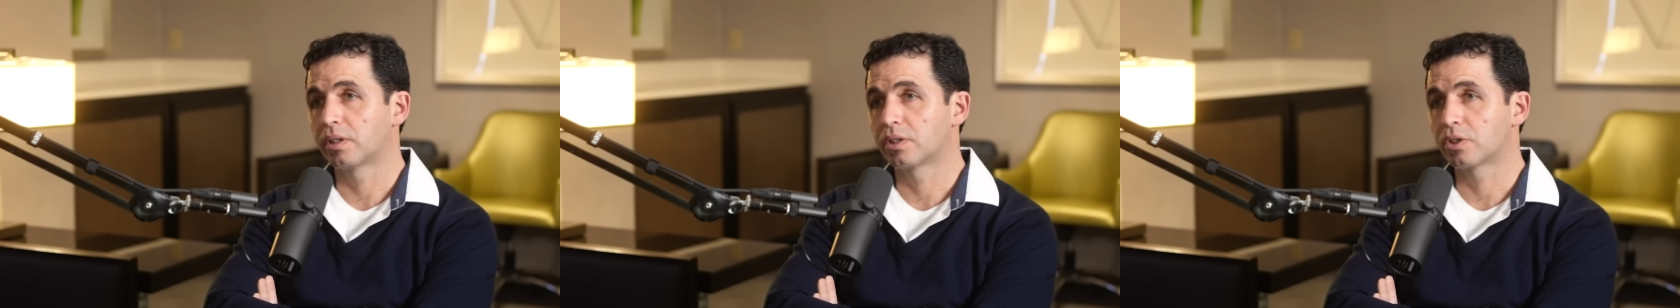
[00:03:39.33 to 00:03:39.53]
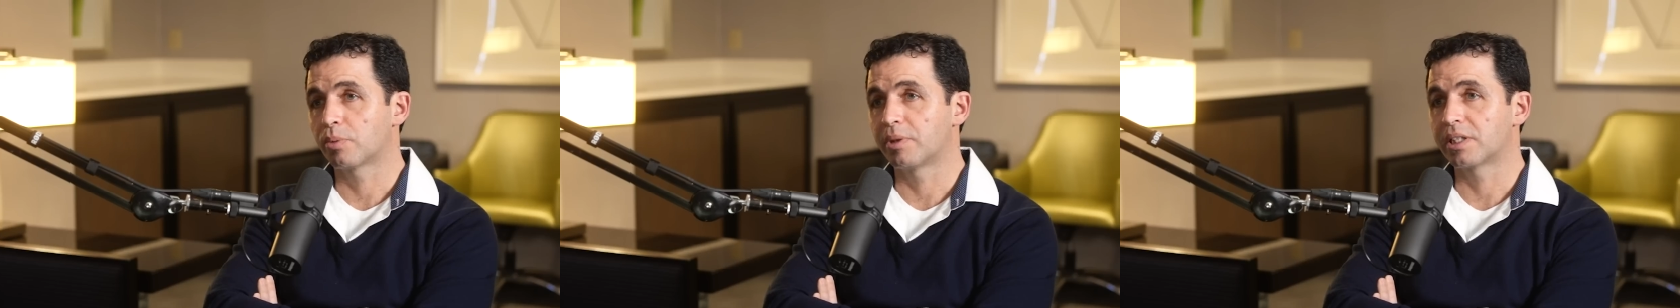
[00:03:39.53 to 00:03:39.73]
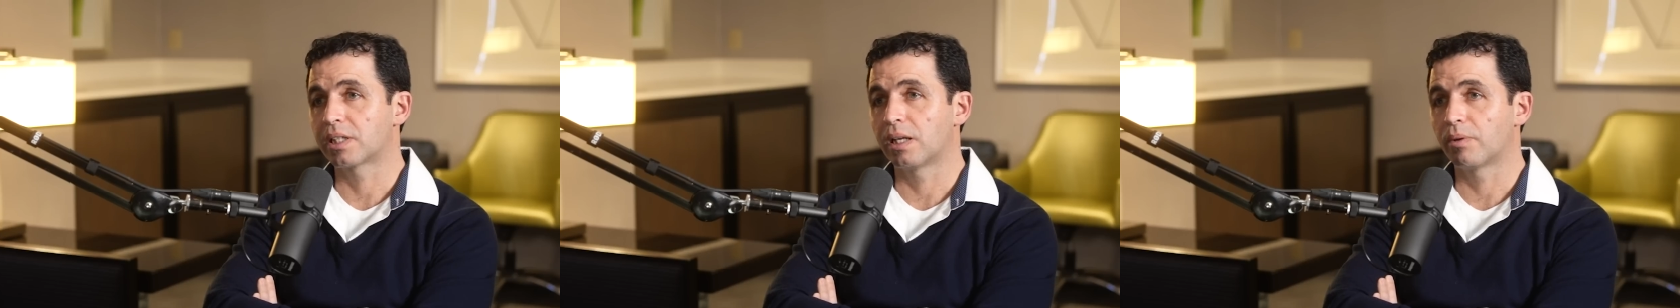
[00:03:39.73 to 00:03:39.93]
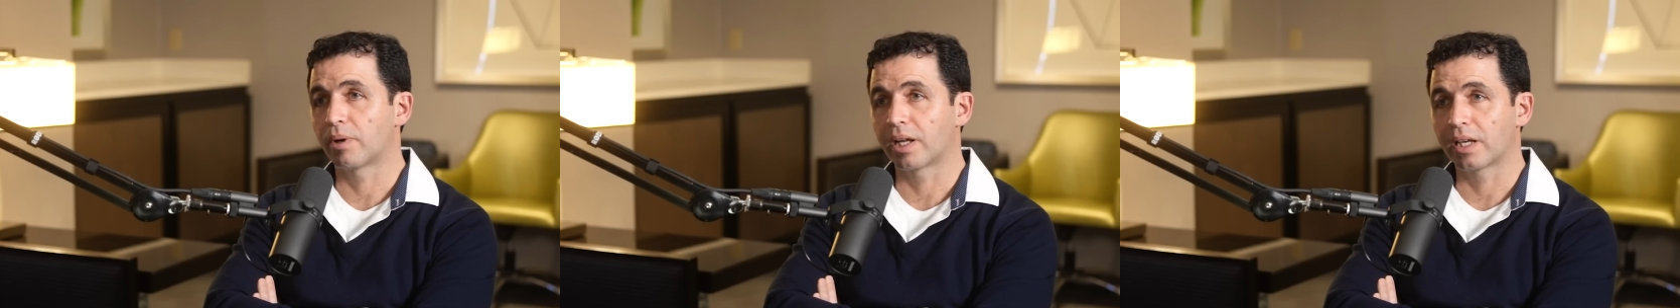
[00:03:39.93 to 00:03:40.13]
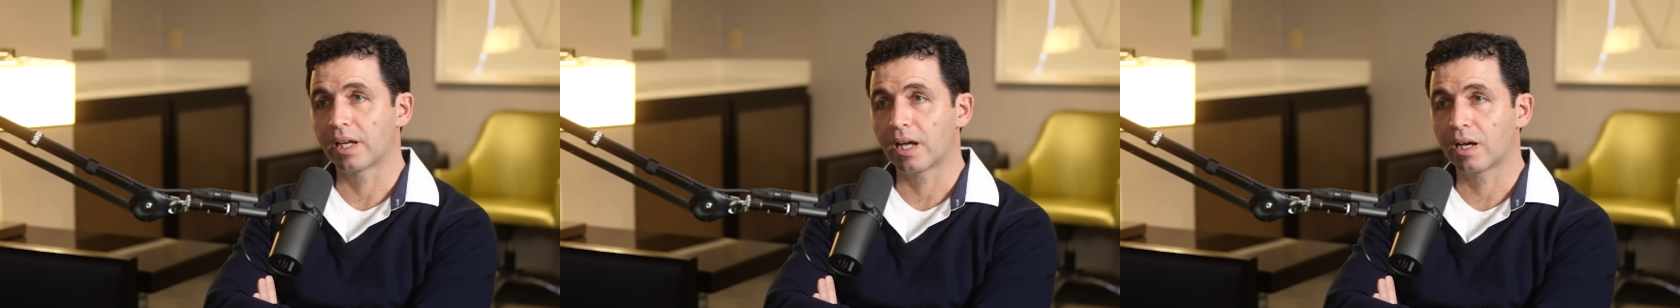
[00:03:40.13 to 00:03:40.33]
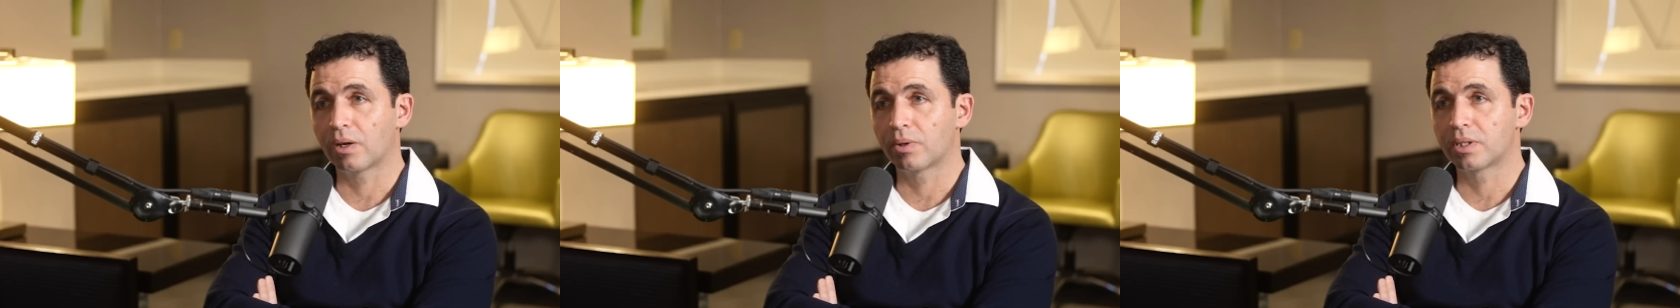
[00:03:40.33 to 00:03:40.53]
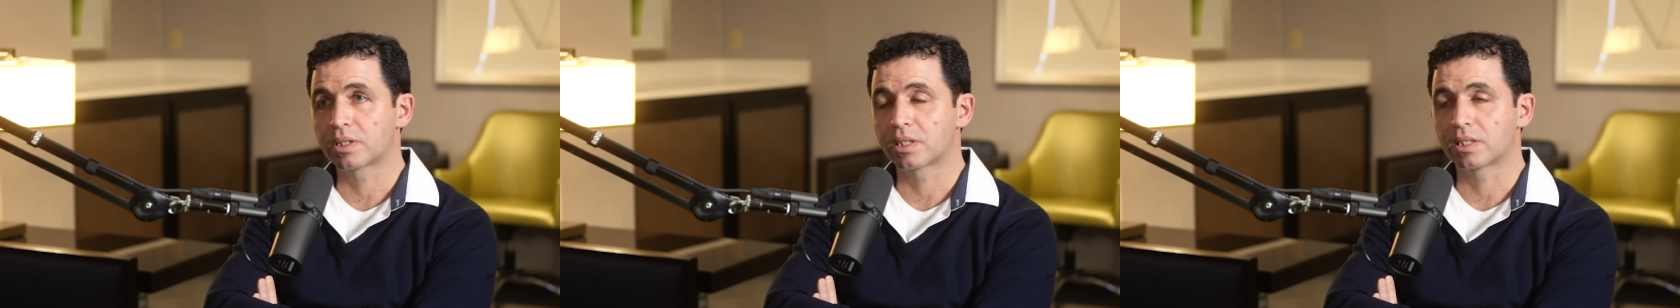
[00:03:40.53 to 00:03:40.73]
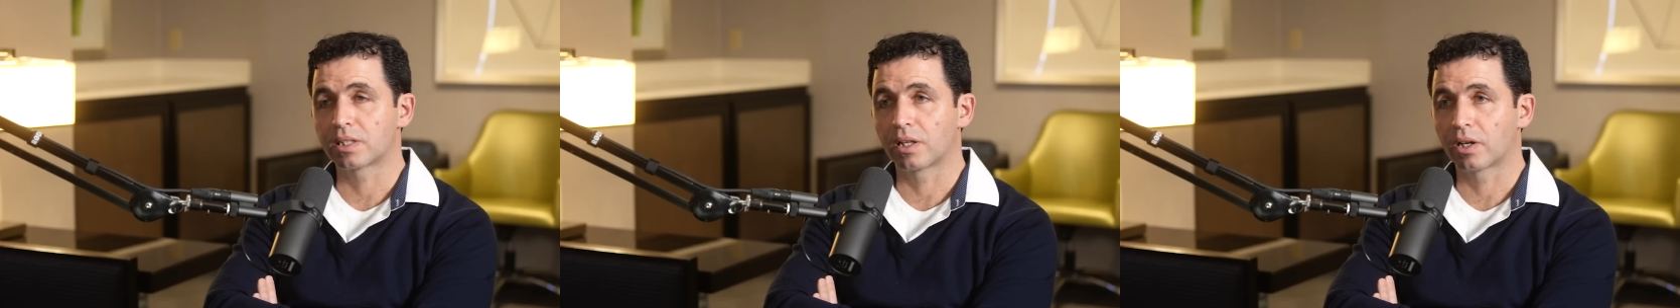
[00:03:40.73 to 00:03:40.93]
So basically, right now,
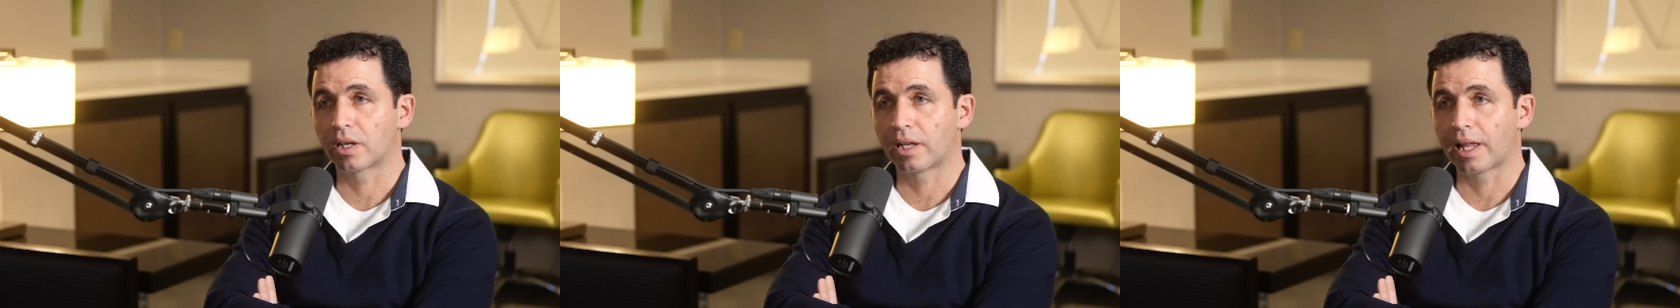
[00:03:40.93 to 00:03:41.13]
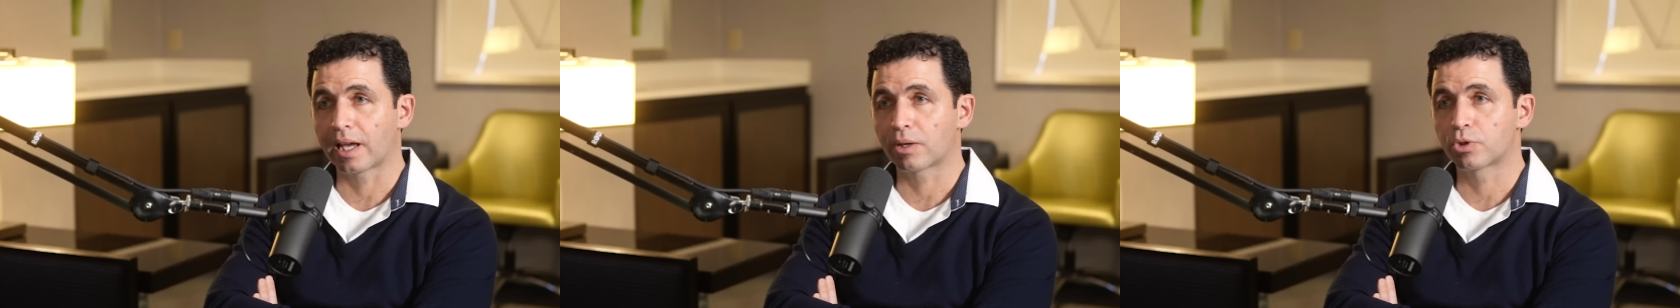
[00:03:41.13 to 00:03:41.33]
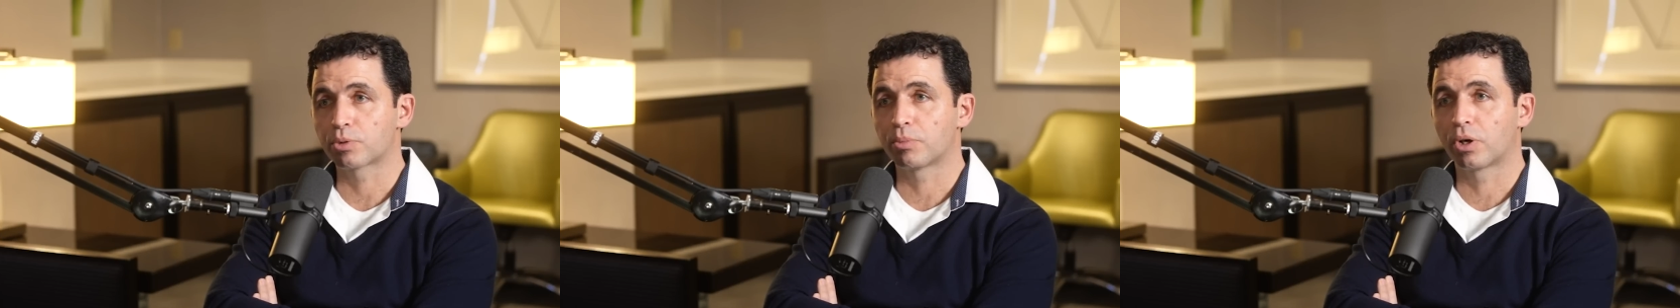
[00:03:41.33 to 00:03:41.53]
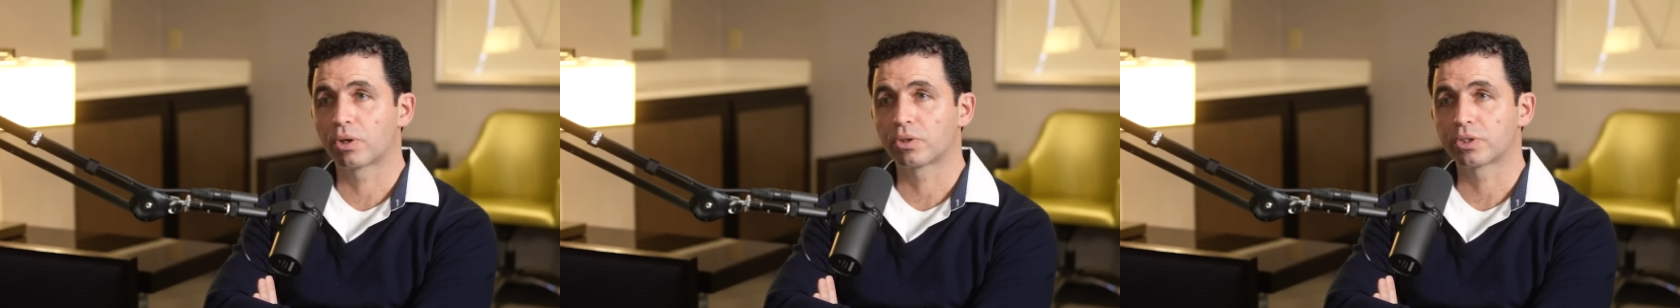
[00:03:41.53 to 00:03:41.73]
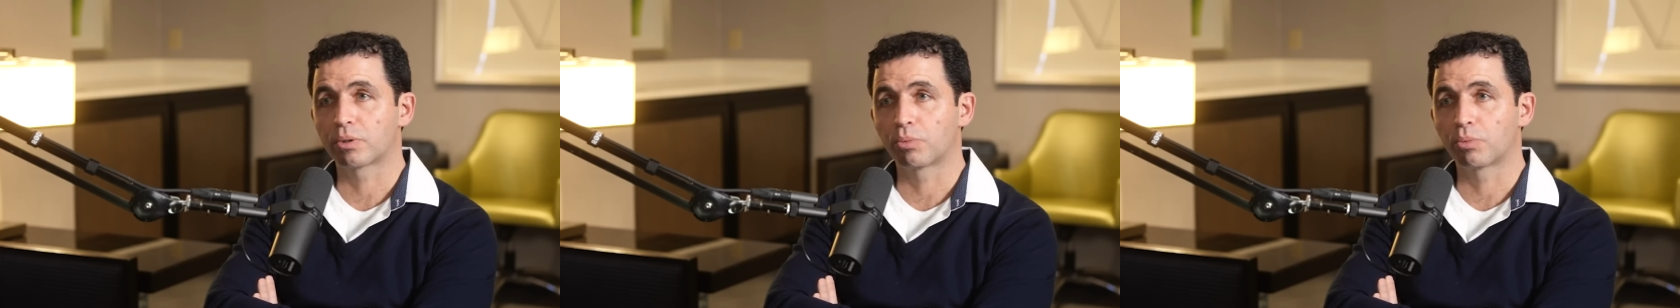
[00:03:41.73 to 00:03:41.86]
it's these language models,